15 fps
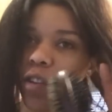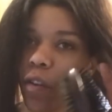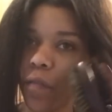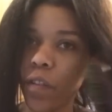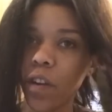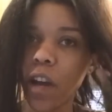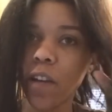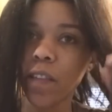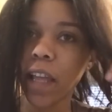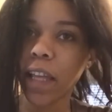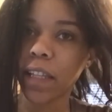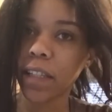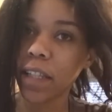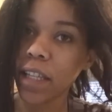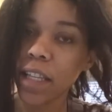So if you go
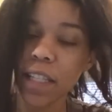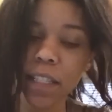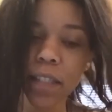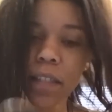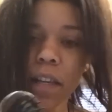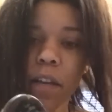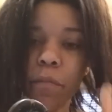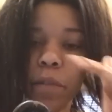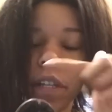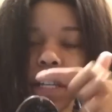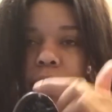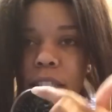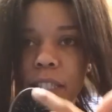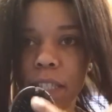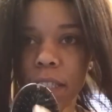like this,
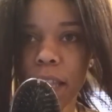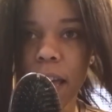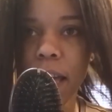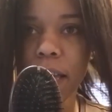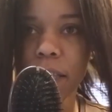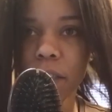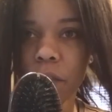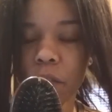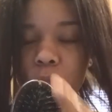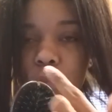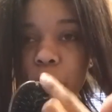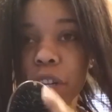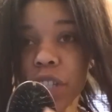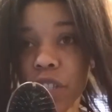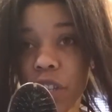because the lines on the
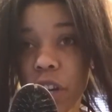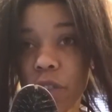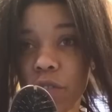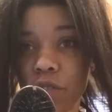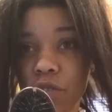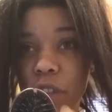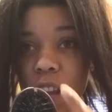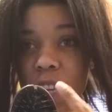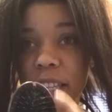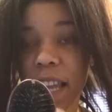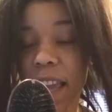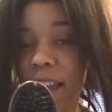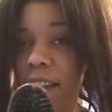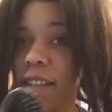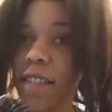brush go straight
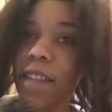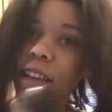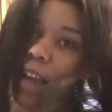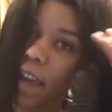down,